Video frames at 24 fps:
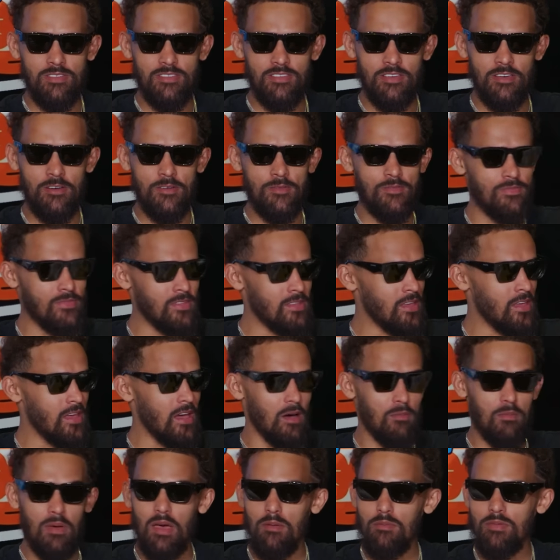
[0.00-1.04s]
So
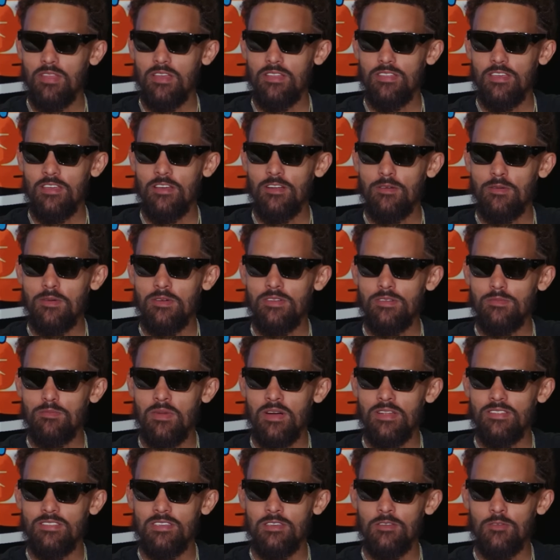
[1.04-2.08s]
I'm happy that they're on
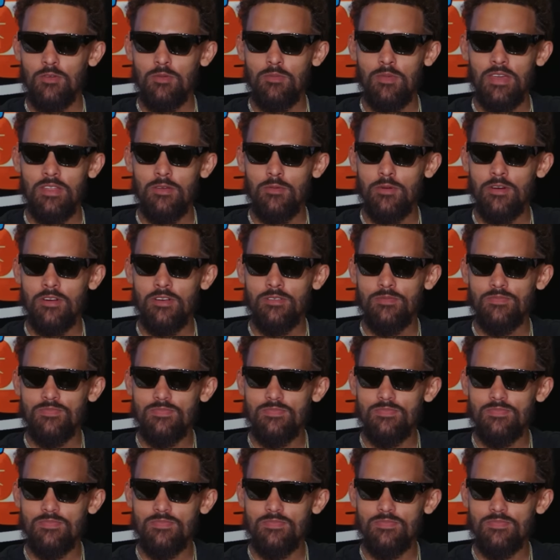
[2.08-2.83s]
my team. We made it work.